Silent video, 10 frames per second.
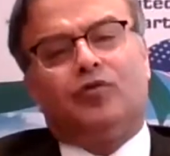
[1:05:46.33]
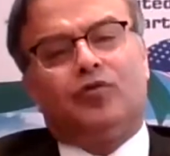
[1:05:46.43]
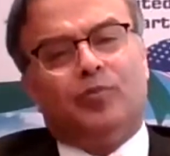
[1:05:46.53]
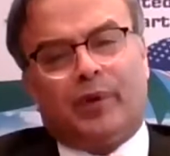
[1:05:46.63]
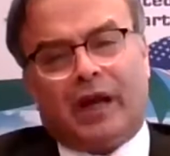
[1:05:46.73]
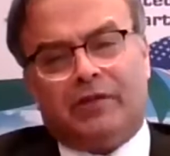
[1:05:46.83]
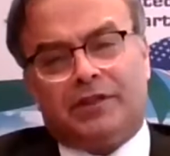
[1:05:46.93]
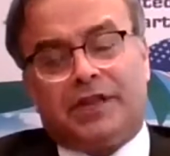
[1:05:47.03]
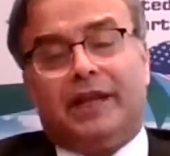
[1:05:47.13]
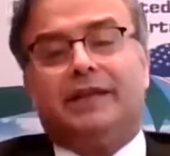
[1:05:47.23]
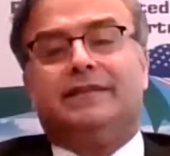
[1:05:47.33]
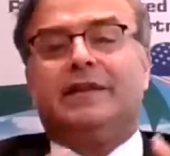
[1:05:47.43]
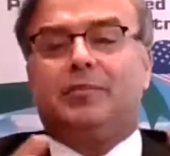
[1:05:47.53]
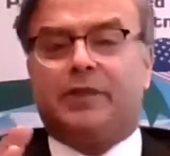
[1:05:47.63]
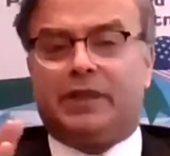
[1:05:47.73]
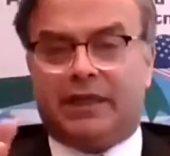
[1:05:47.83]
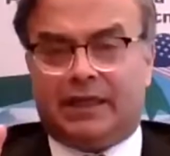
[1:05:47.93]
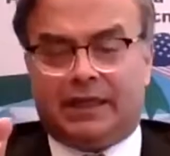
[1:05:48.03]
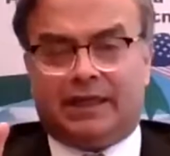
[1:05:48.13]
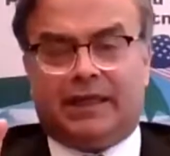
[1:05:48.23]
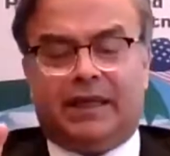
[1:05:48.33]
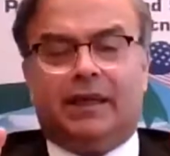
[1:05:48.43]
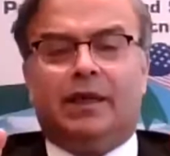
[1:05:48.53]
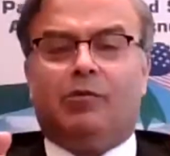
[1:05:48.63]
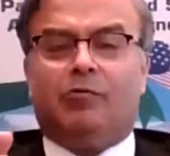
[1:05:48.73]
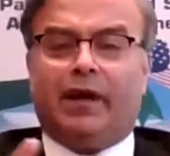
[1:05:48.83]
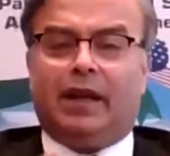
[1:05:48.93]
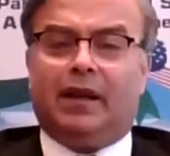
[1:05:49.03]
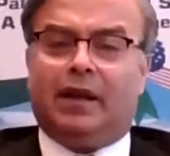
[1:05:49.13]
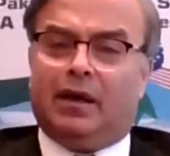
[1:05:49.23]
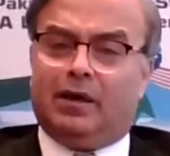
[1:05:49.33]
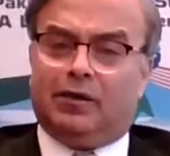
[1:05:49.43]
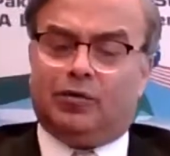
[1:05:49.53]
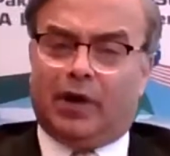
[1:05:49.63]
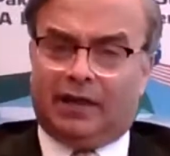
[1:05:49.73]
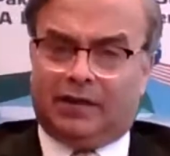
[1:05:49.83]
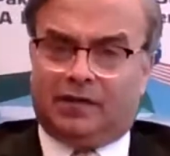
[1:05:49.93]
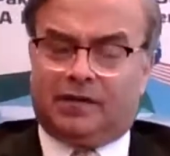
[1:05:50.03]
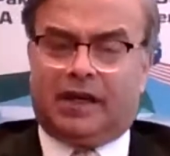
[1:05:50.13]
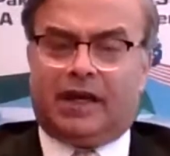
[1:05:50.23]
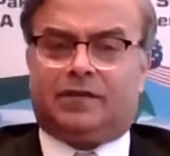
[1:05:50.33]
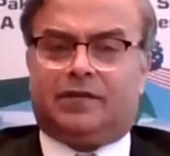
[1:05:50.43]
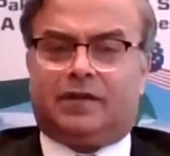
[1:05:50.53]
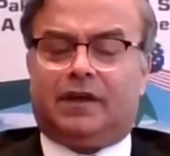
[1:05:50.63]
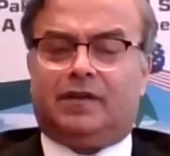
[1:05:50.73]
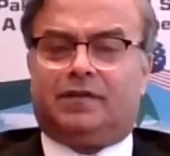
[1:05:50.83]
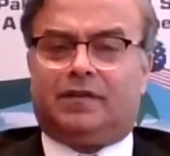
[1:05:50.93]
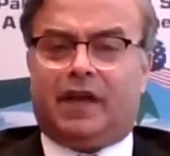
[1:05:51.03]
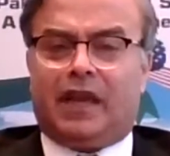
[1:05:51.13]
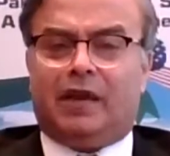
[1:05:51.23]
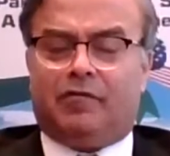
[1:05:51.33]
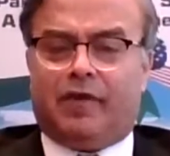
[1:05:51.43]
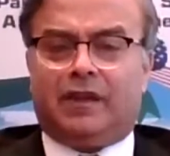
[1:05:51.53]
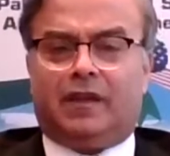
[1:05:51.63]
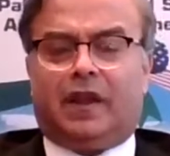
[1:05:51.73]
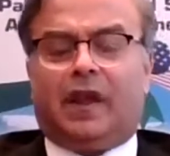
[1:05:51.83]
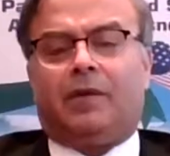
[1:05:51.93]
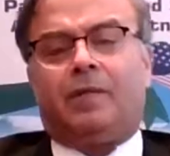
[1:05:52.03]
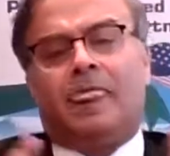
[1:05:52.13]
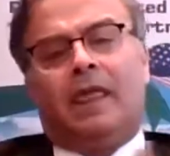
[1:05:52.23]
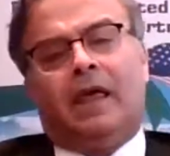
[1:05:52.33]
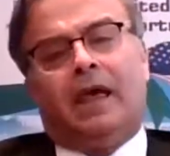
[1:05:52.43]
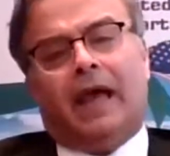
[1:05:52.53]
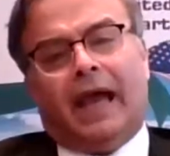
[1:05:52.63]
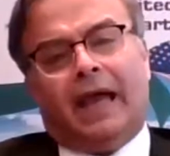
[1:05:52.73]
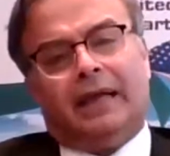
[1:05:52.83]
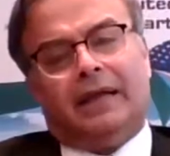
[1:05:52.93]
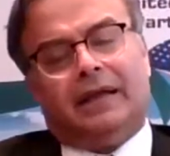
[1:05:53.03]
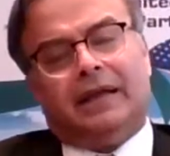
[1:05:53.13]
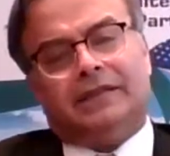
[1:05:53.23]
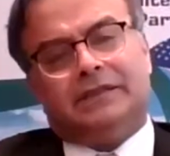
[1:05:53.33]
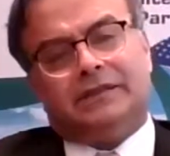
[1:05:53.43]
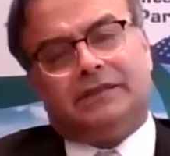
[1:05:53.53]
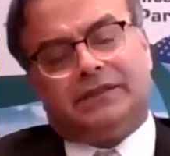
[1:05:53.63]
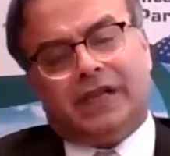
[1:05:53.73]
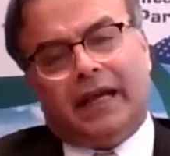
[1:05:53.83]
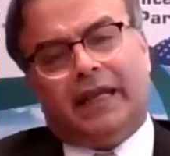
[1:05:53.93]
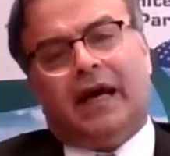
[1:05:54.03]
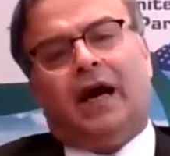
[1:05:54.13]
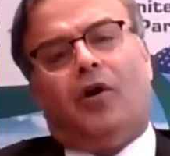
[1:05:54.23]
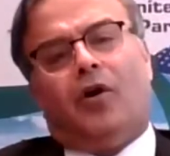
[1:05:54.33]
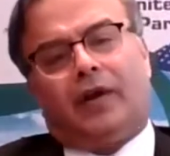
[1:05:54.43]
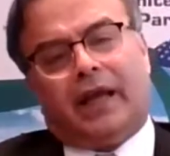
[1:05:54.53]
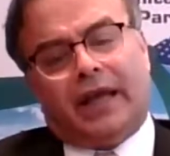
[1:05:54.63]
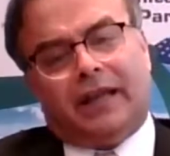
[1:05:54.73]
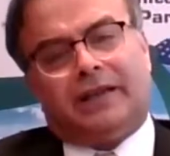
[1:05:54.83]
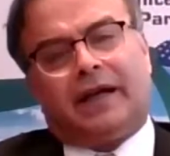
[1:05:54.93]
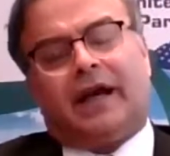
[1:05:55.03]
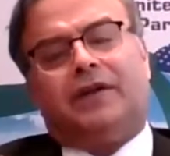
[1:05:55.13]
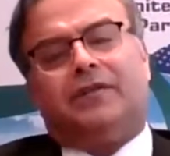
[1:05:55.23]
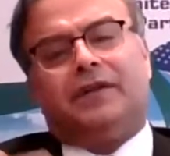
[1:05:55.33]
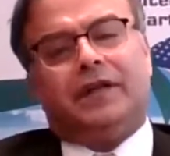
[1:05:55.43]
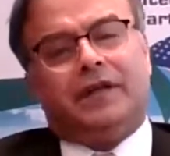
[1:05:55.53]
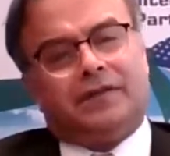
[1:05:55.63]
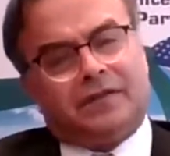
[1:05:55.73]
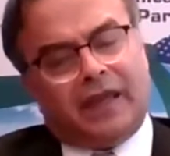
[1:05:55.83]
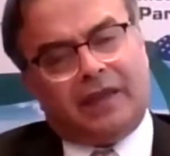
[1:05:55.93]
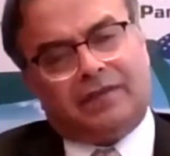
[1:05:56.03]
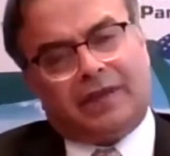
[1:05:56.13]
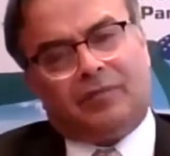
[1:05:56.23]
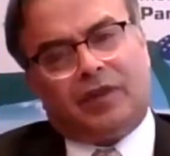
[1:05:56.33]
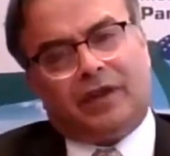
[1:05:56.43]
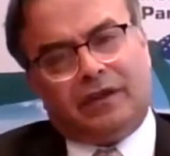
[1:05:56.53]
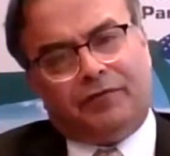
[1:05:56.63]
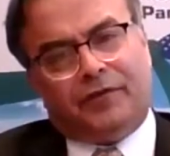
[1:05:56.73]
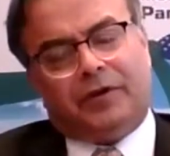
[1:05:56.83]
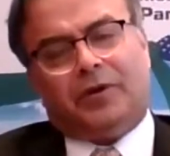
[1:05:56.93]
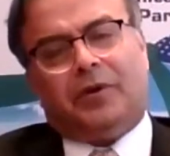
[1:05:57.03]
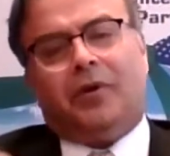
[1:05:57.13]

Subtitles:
through private channels, and particularly when United States is saying one thing and China or another country is saying something different,